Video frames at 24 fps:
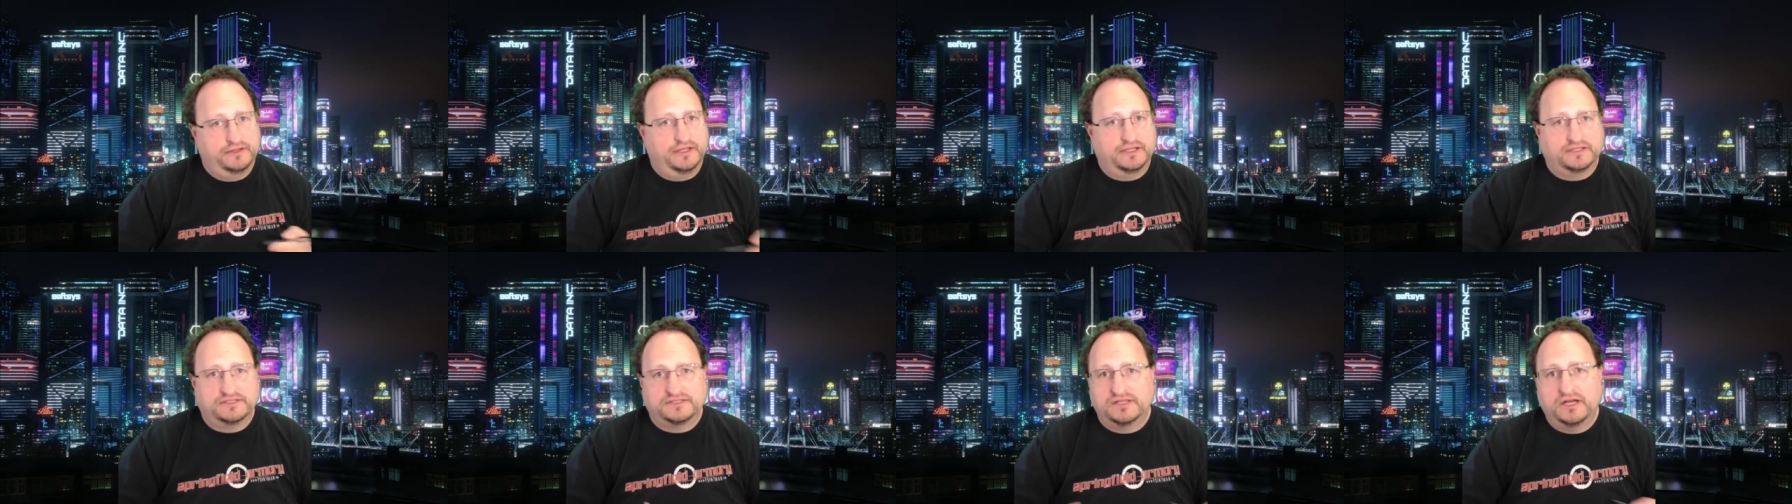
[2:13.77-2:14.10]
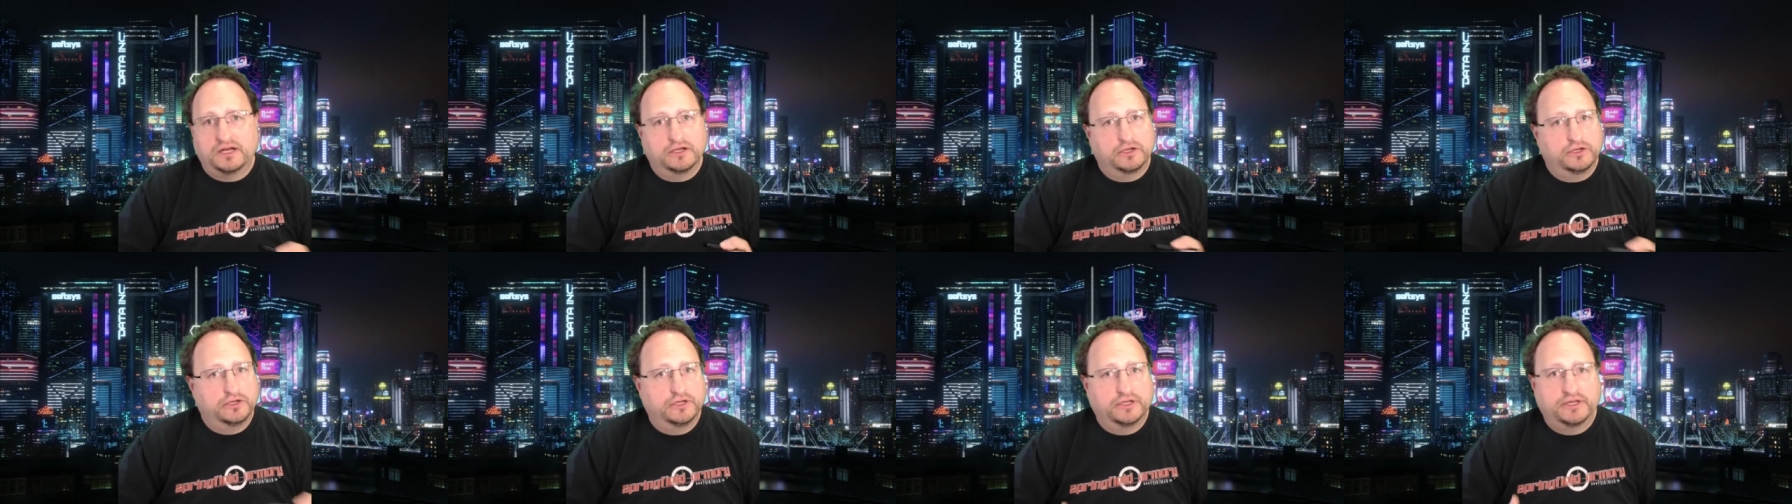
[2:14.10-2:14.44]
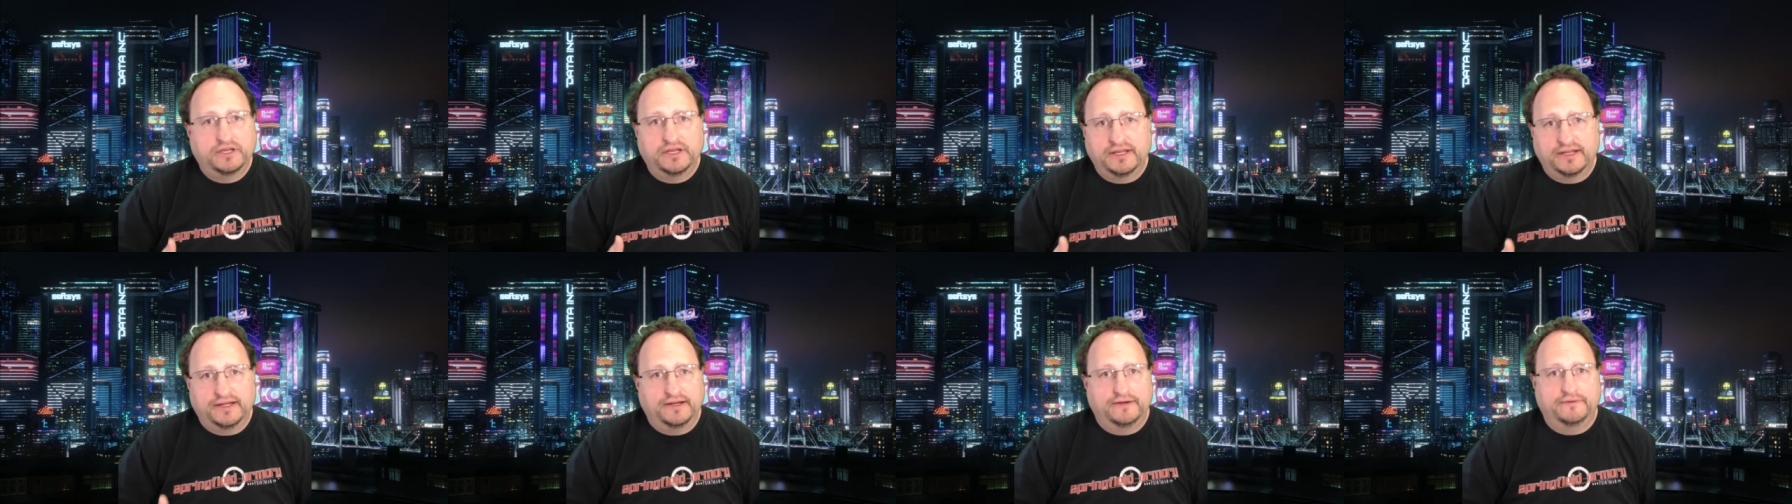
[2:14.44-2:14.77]
That's not
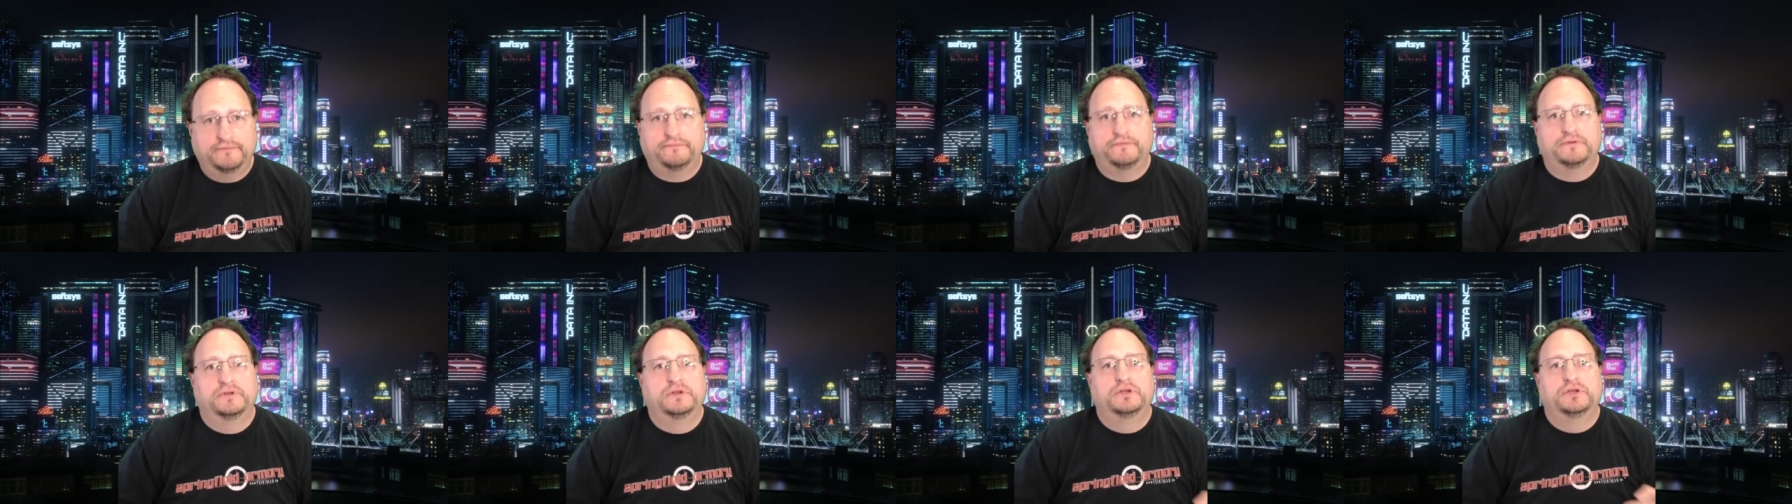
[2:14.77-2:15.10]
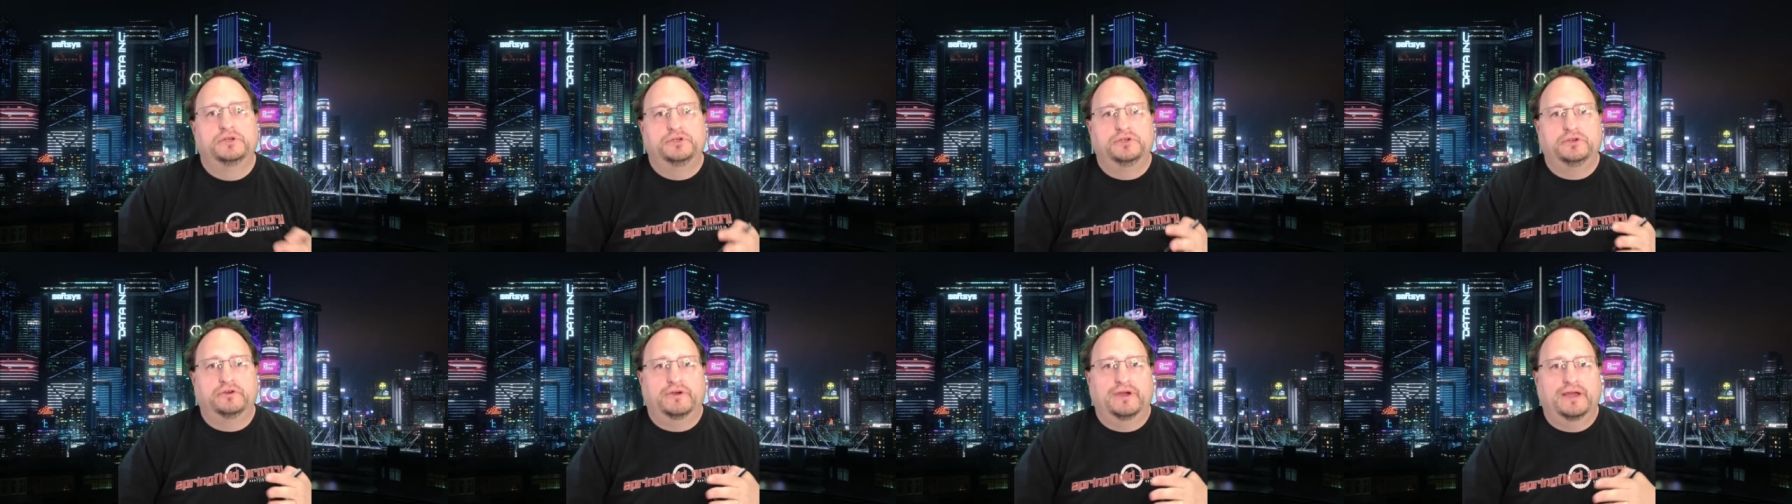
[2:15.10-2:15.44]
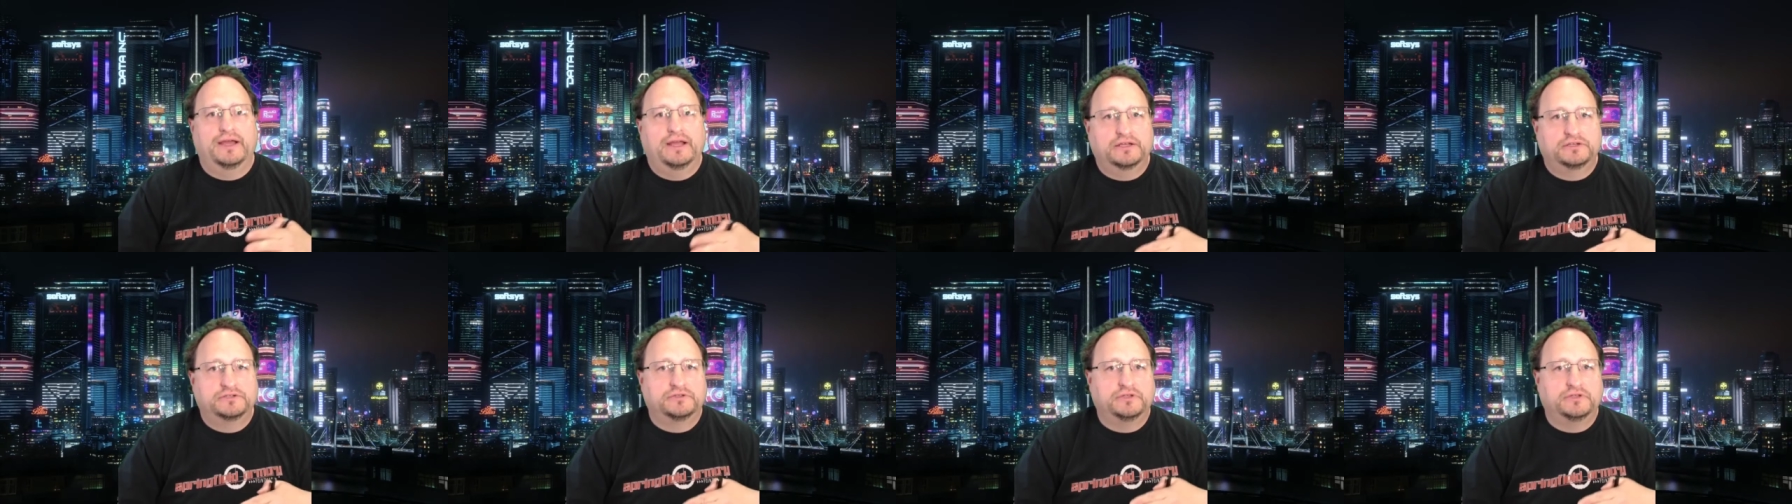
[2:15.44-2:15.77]
good enough.
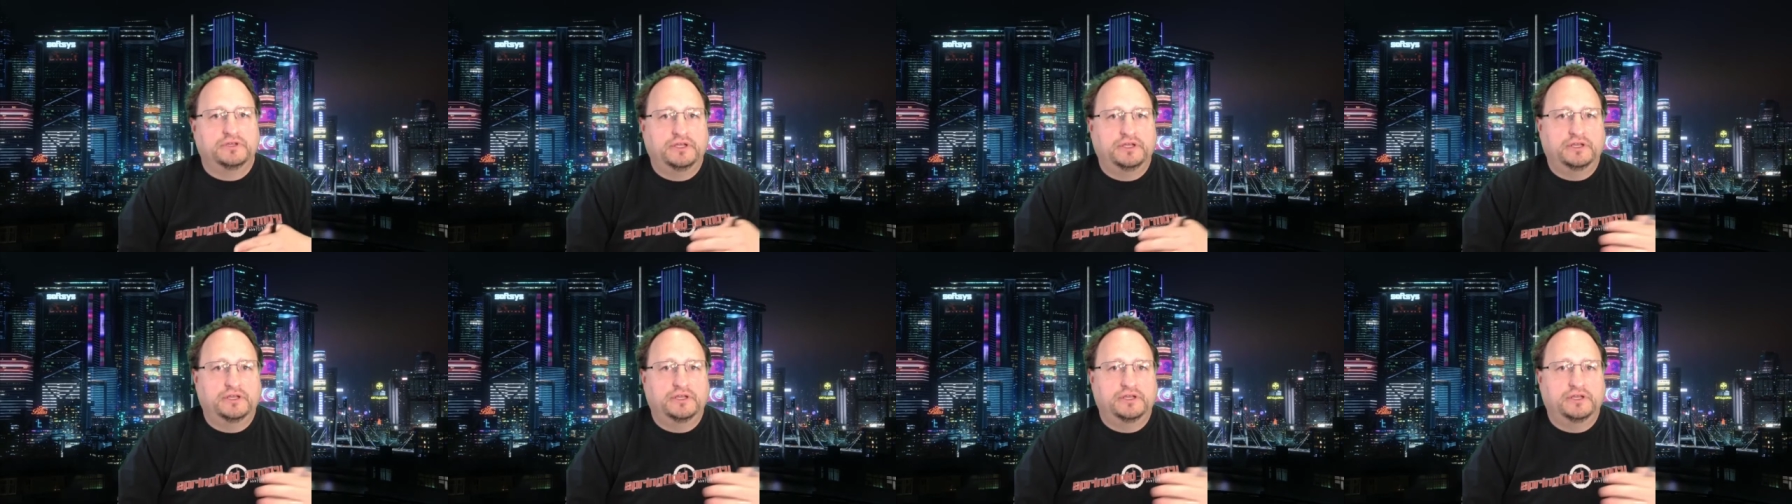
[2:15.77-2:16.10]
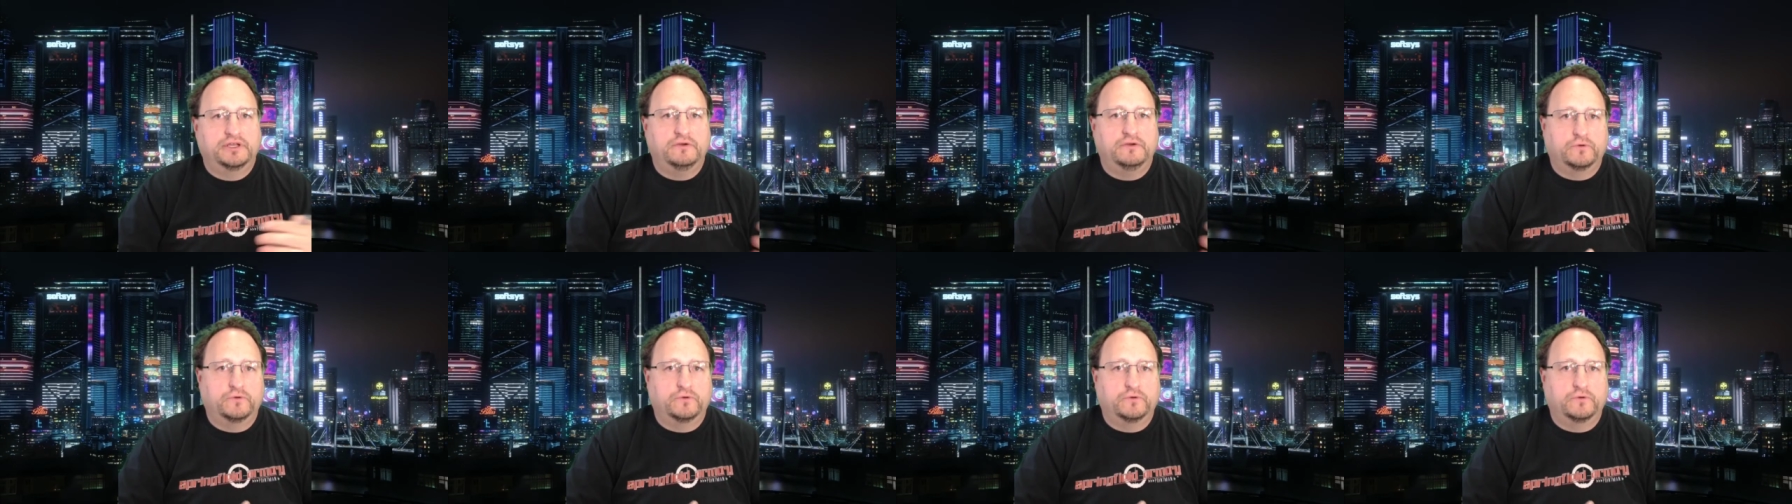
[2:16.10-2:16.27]
You're actually